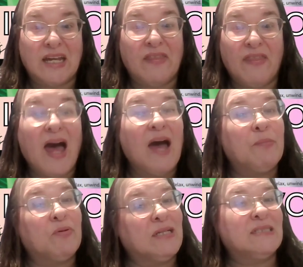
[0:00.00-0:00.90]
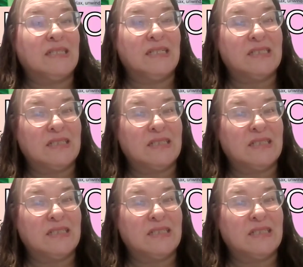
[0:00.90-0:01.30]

And that brings in